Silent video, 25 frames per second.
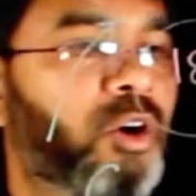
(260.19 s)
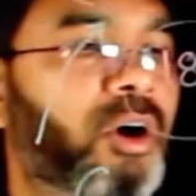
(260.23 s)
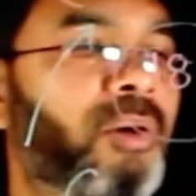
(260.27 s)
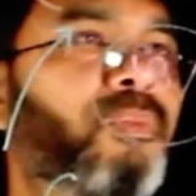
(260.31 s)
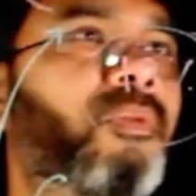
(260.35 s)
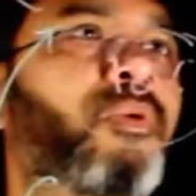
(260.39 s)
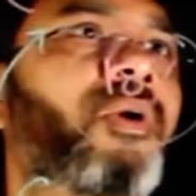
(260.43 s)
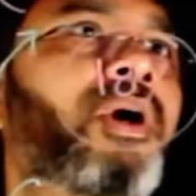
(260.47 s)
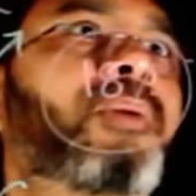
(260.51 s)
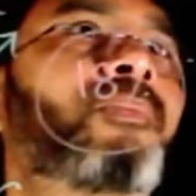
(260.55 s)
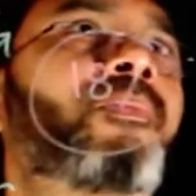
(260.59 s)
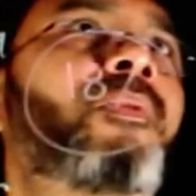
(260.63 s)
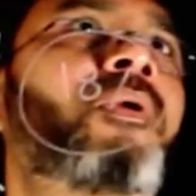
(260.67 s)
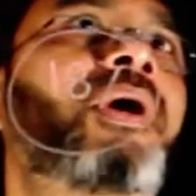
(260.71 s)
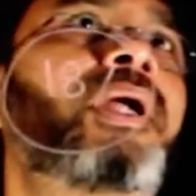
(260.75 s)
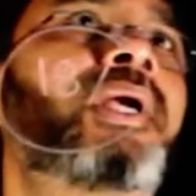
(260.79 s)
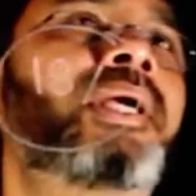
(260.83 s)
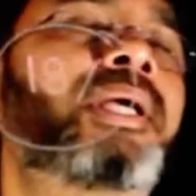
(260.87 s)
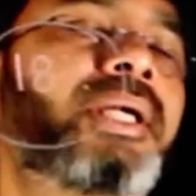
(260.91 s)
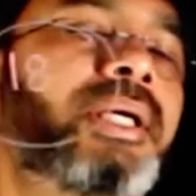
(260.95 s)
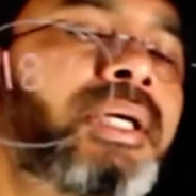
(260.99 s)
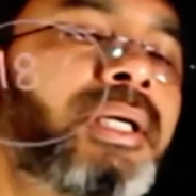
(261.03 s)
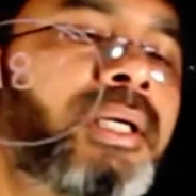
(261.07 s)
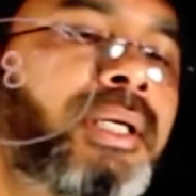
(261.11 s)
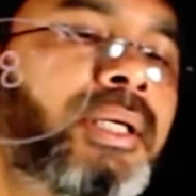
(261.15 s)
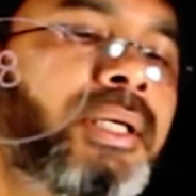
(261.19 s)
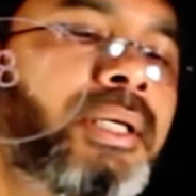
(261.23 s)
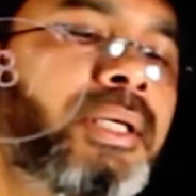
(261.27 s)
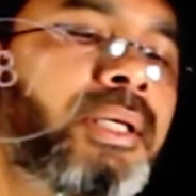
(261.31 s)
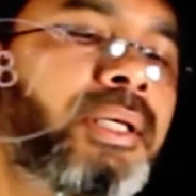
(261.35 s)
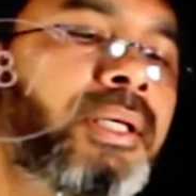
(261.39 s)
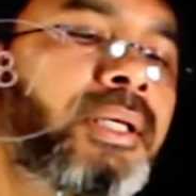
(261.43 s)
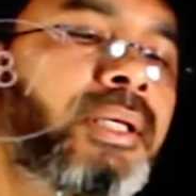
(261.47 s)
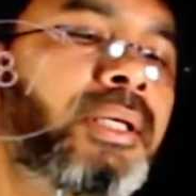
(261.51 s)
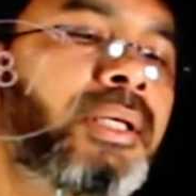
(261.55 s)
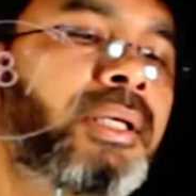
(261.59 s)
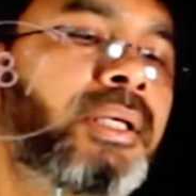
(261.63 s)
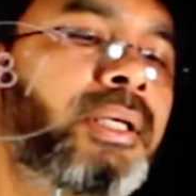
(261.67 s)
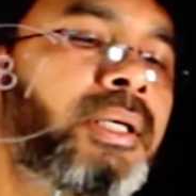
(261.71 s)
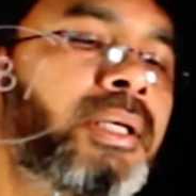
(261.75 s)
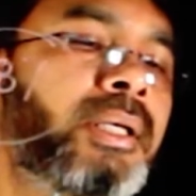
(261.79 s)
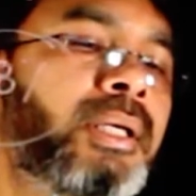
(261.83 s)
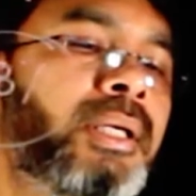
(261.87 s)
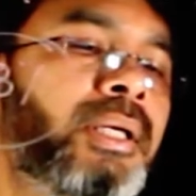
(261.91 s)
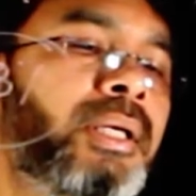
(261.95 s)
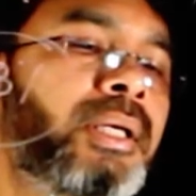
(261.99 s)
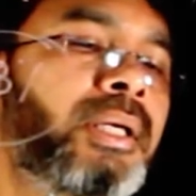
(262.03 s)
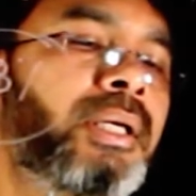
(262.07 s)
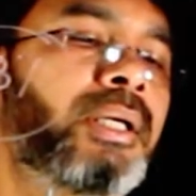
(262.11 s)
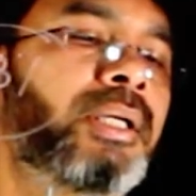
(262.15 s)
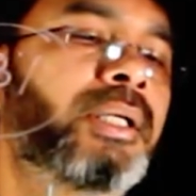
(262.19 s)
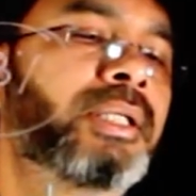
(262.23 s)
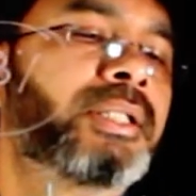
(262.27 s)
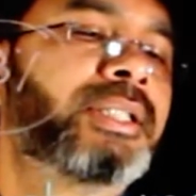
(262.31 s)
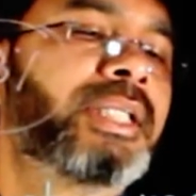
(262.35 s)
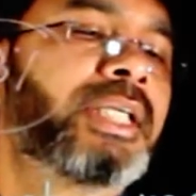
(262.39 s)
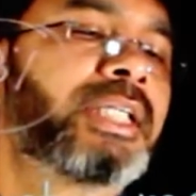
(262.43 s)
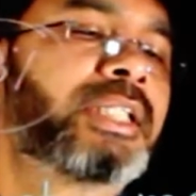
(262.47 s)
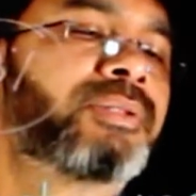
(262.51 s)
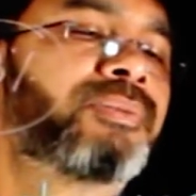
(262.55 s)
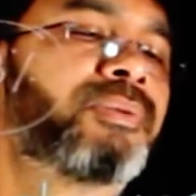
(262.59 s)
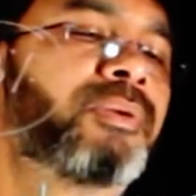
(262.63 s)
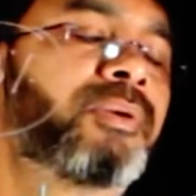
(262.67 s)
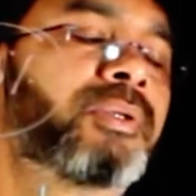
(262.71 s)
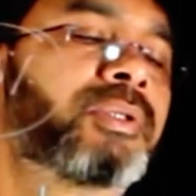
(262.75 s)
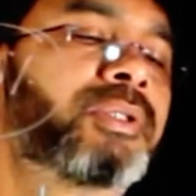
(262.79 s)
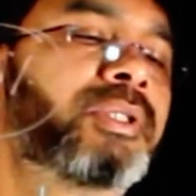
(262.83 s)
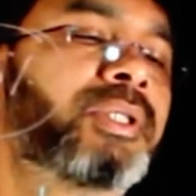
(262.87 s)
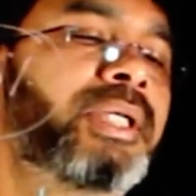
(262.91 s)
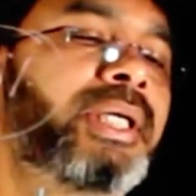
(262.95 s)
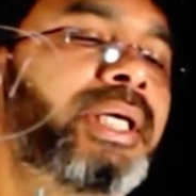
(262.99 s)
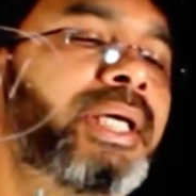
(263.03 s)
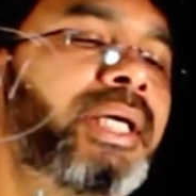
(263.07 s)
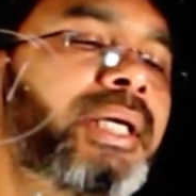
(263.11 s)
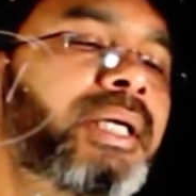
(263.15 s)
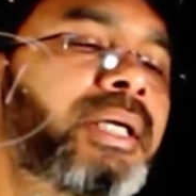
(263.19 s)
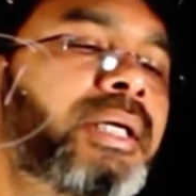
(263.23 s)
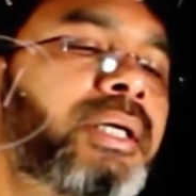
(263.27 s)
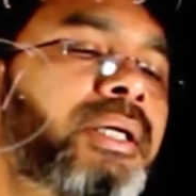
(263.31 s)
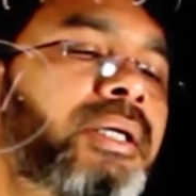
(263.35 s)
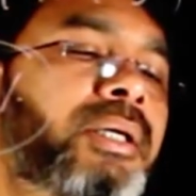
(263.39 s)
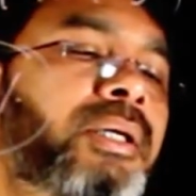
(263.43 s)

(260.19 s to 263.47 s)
of 1.643,